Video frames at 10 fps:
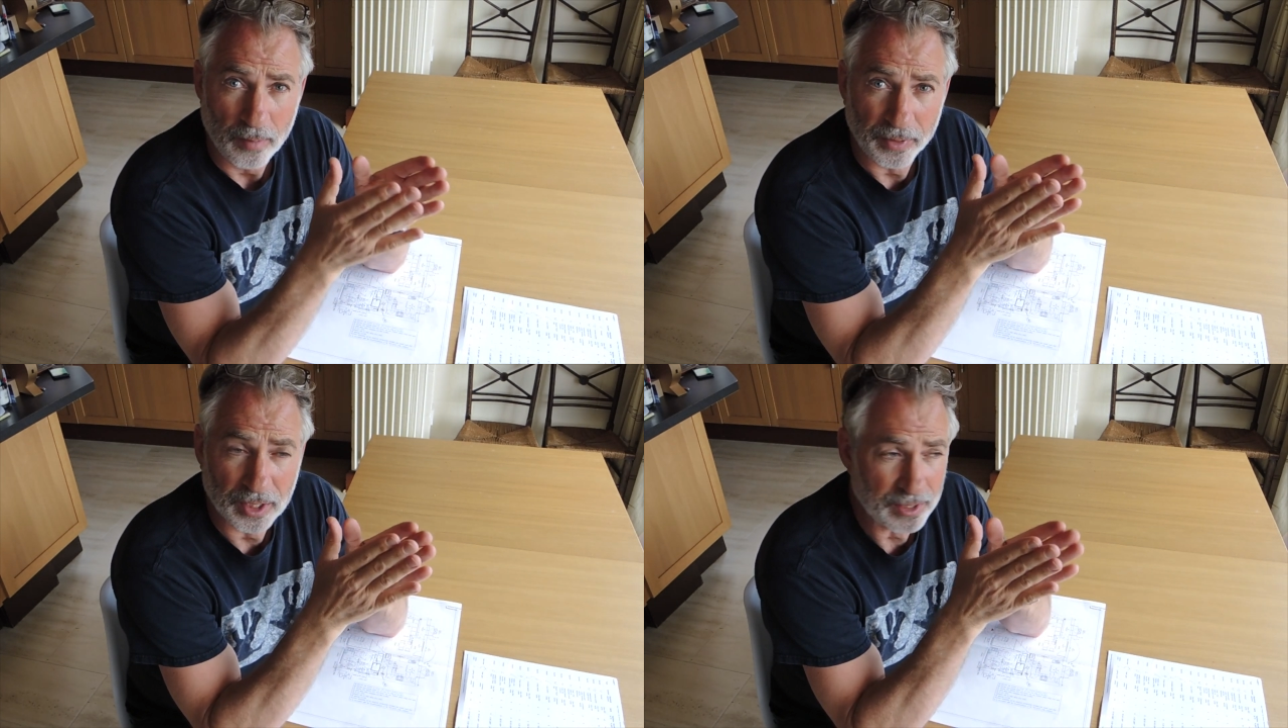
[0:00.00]

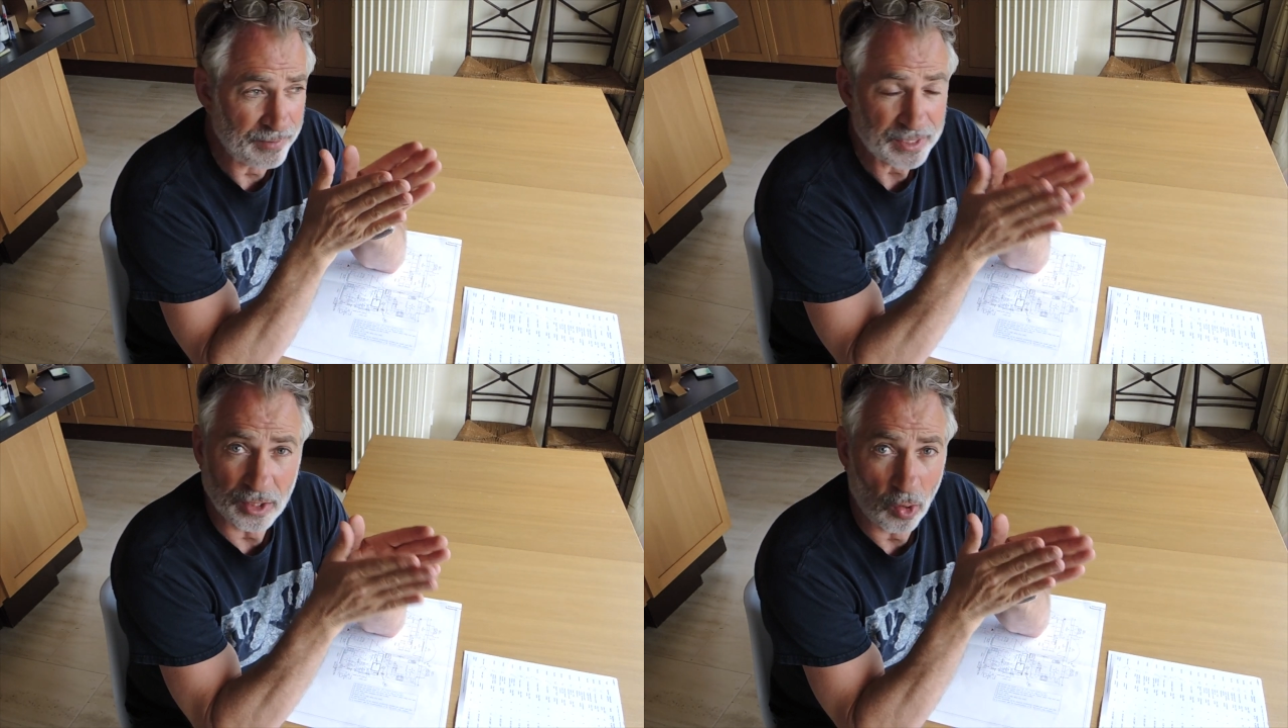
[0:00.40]
Because if
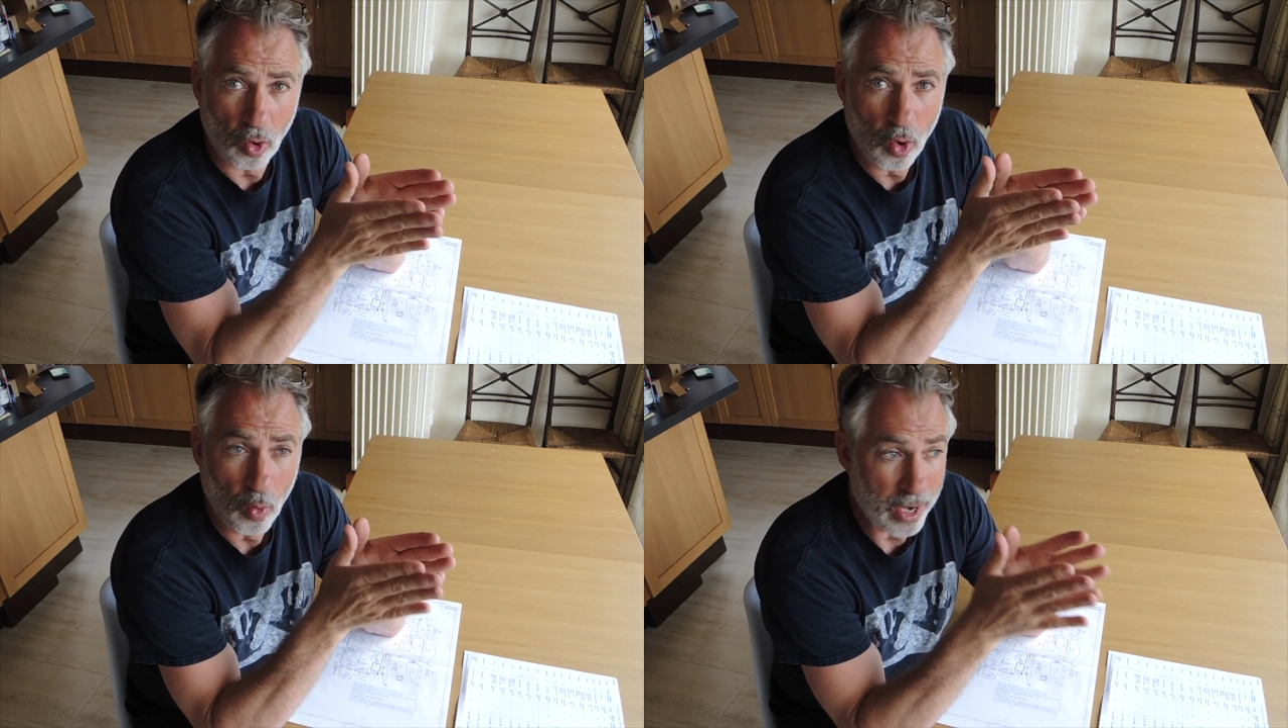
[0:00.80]
it's in the
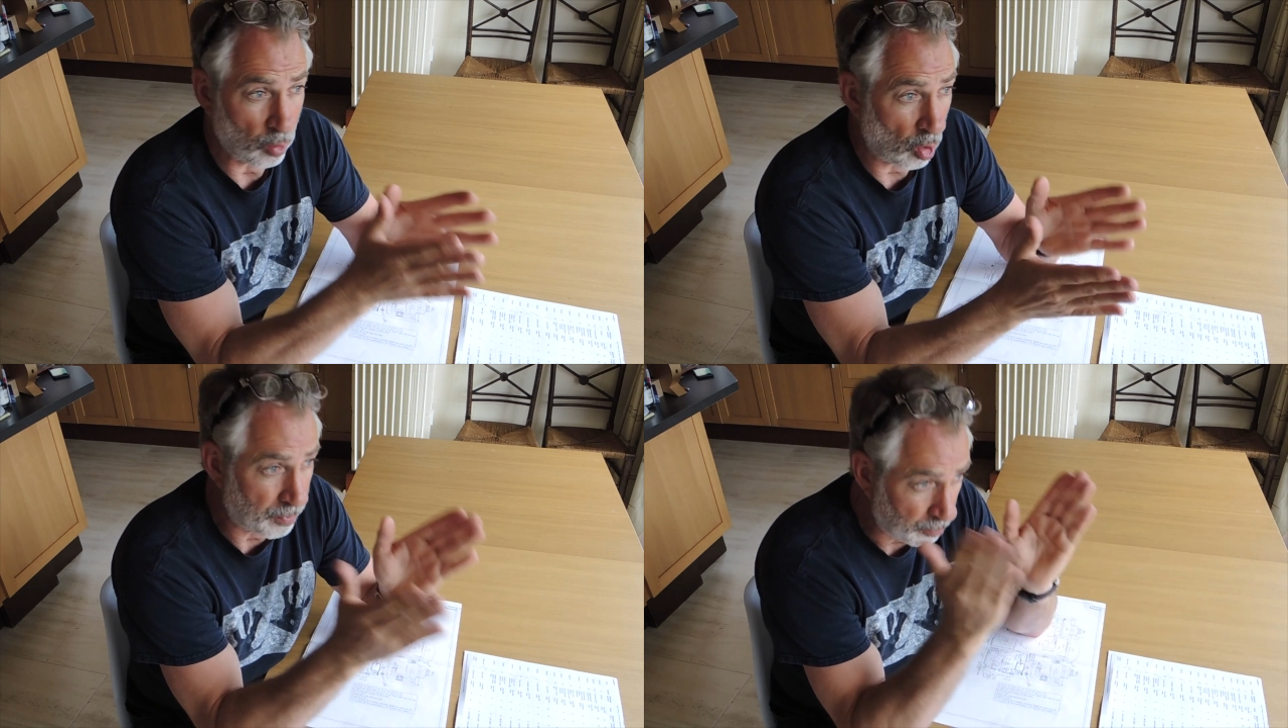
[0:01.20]
hallway, you
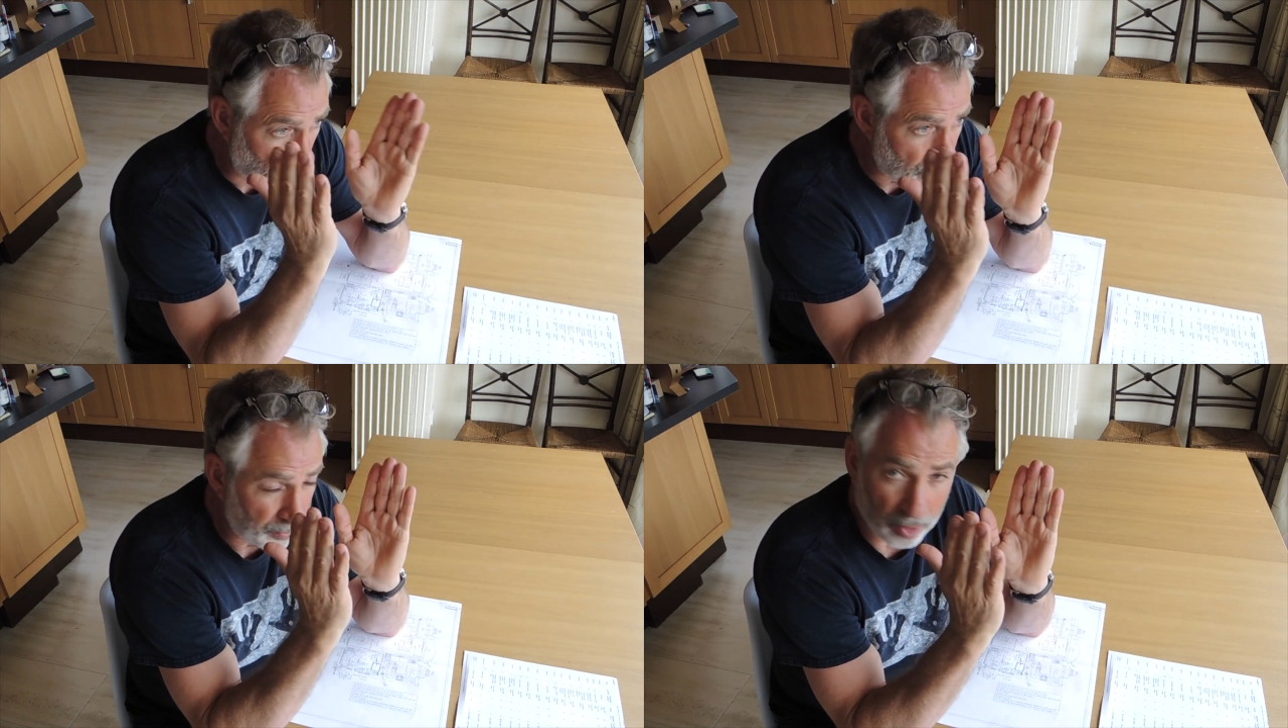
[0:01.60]
want
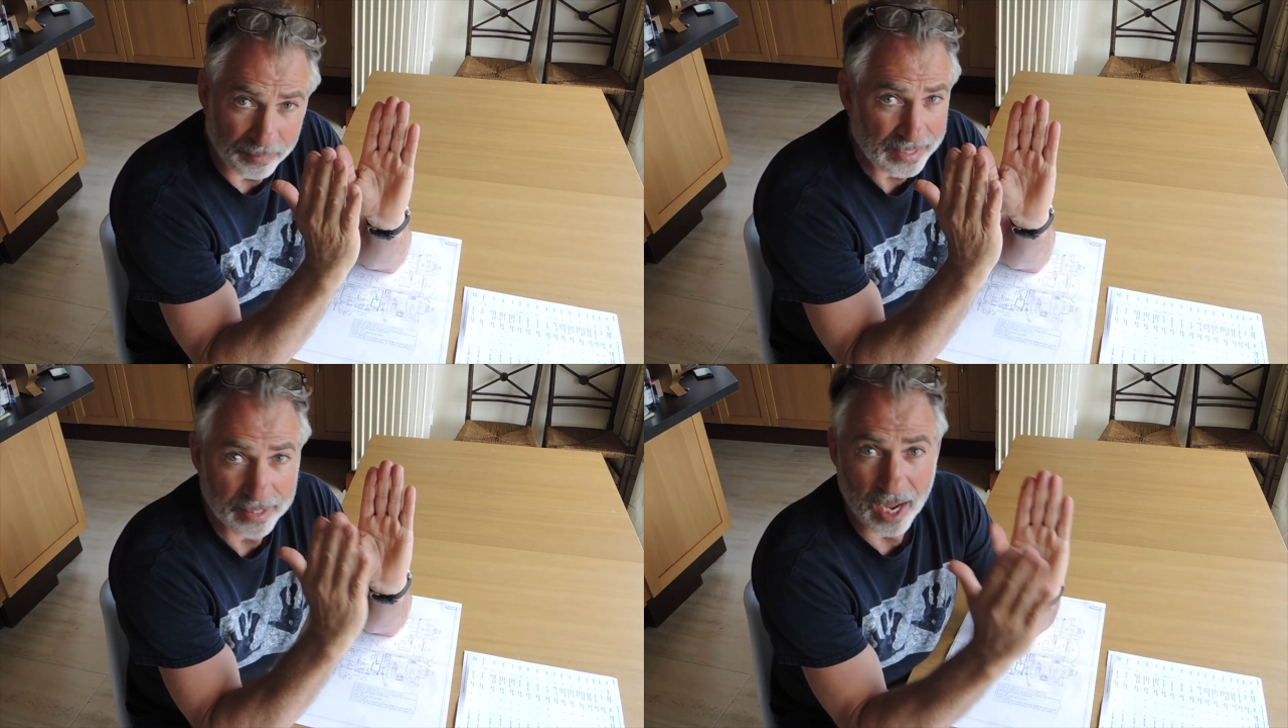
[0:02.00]
to put a
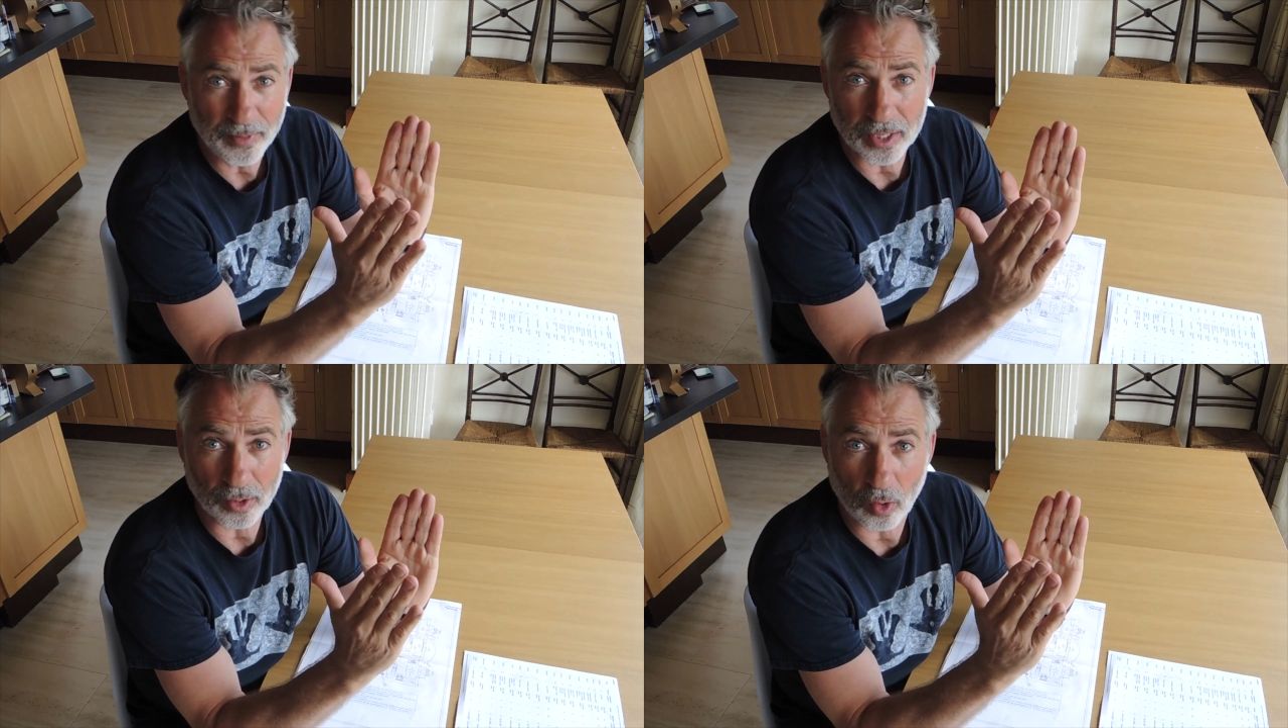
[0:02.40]
big
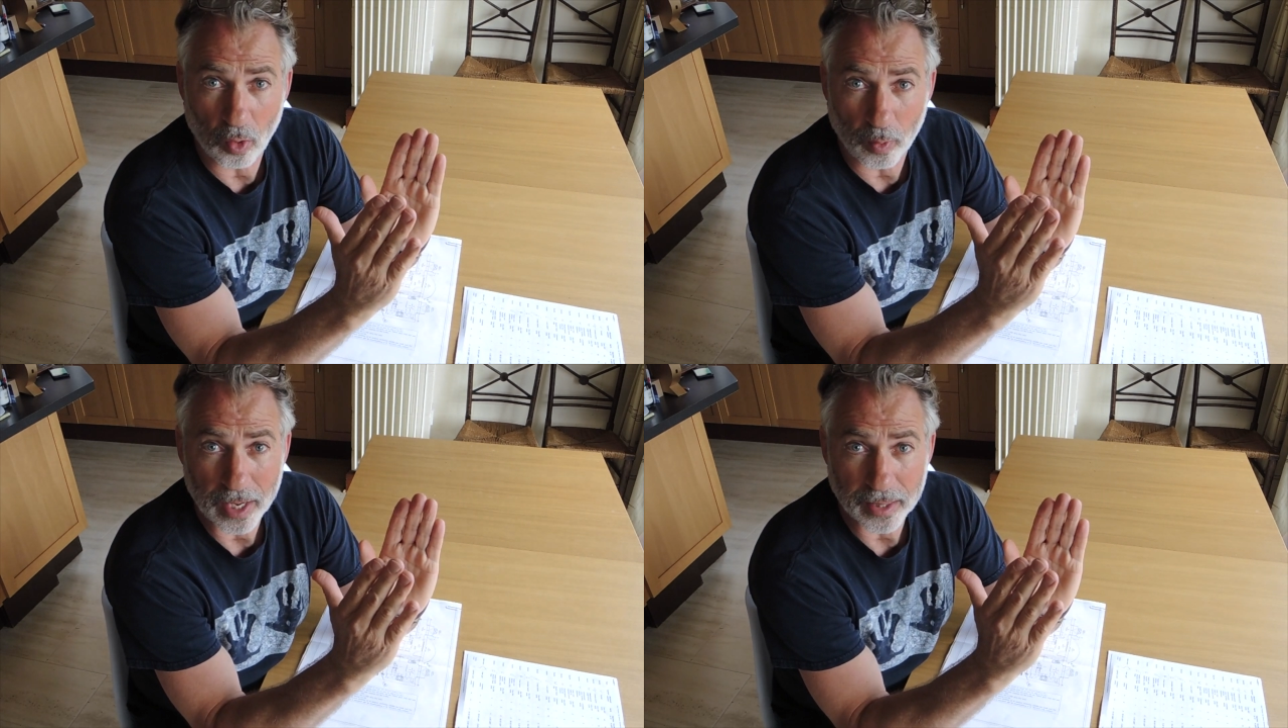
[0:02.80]
cupboard in the
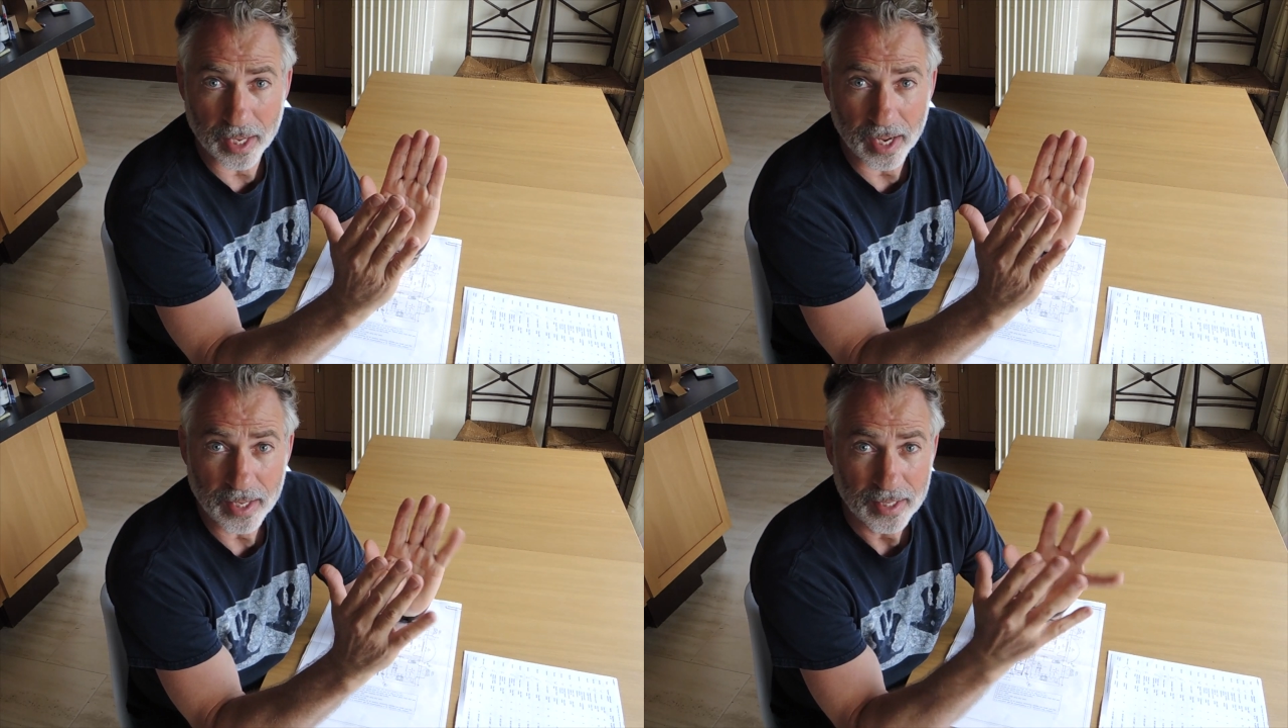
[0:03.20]
hallway
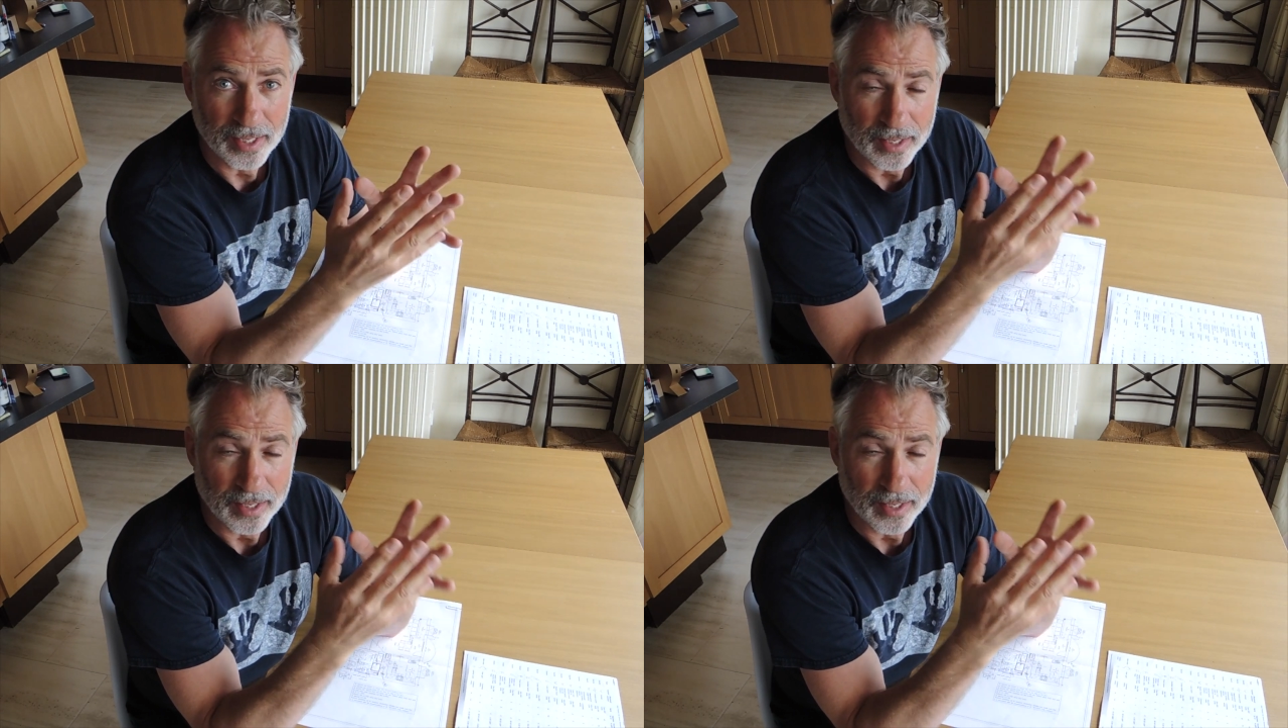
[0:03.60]
there,